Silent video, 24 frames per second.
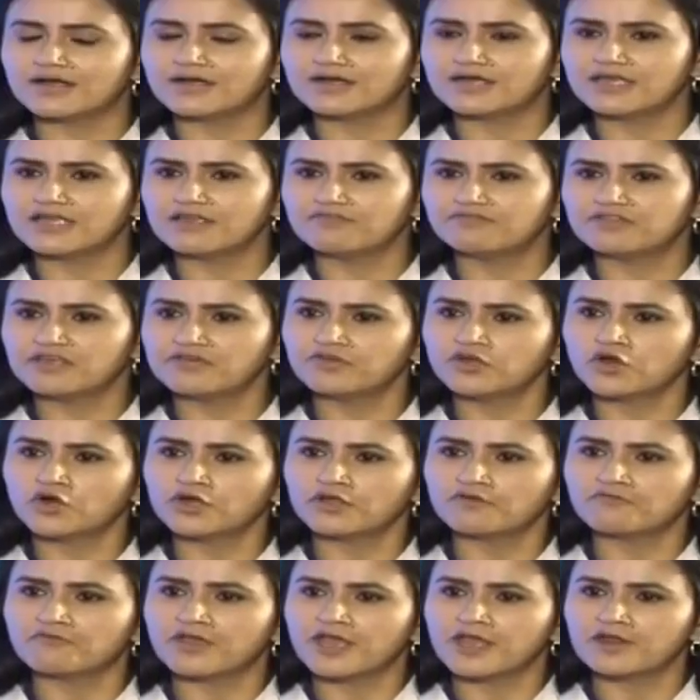if they were not
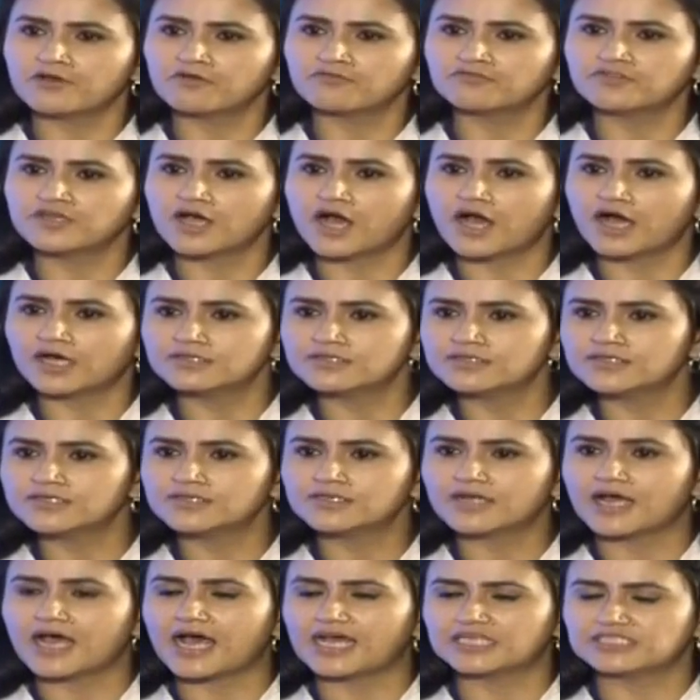aware of the
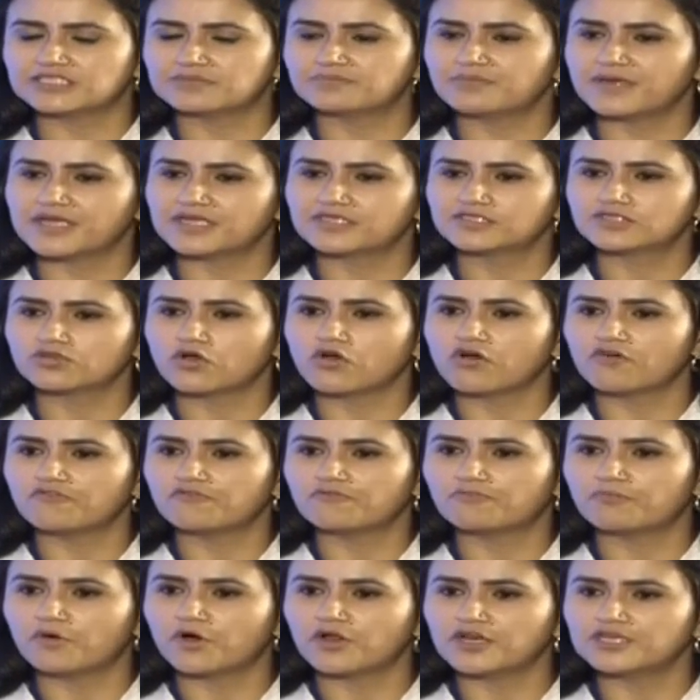other aspects of
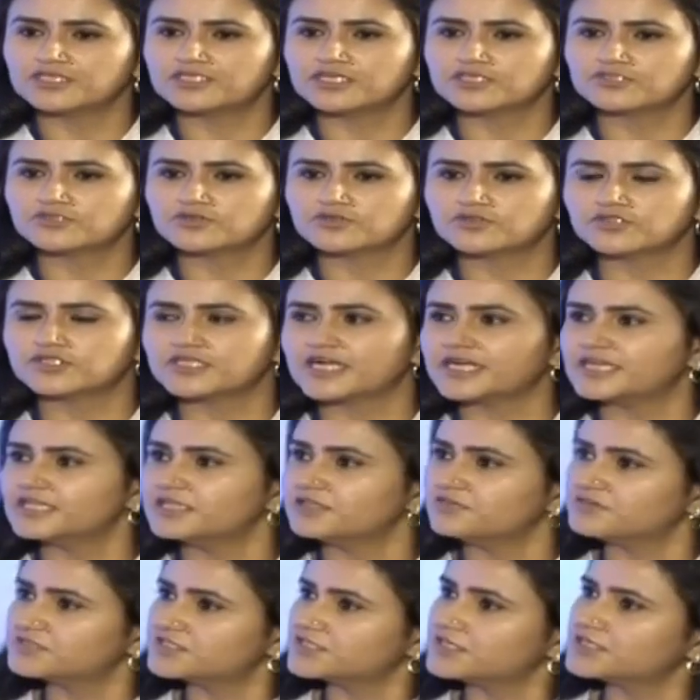politics or society,
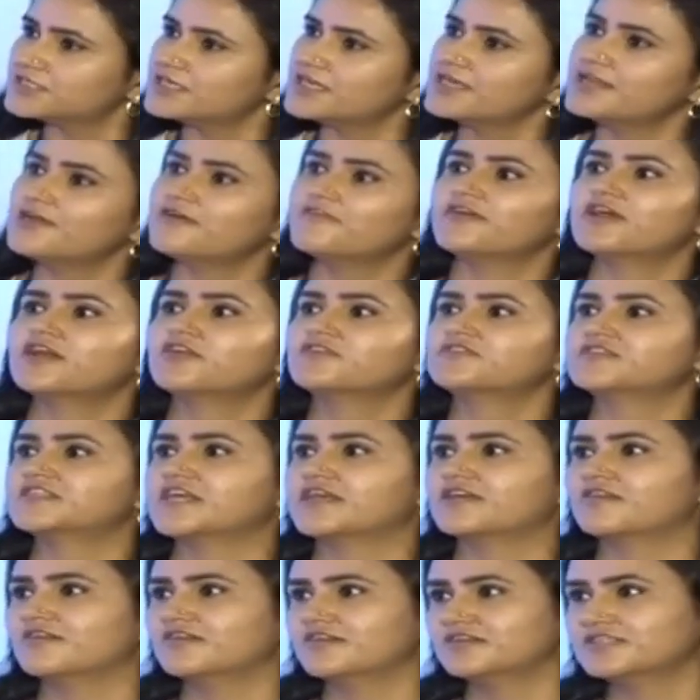they were certainly aware of
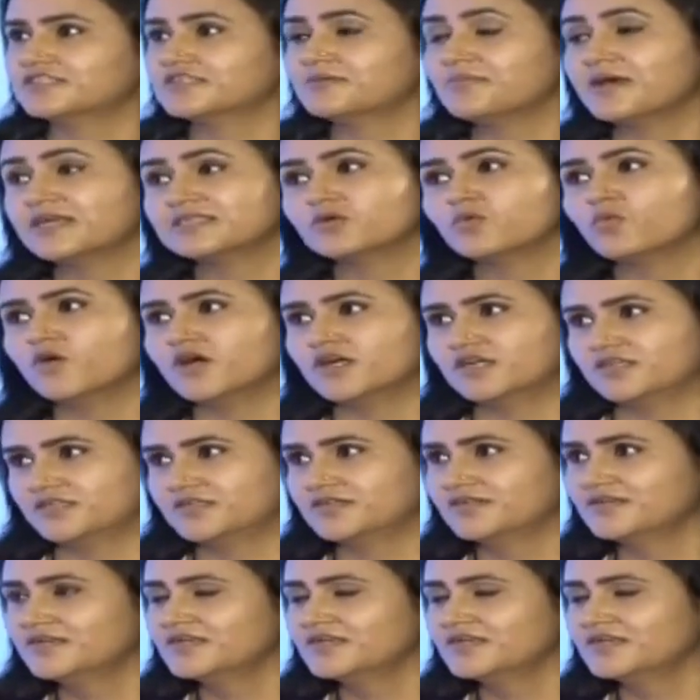secularism as a word.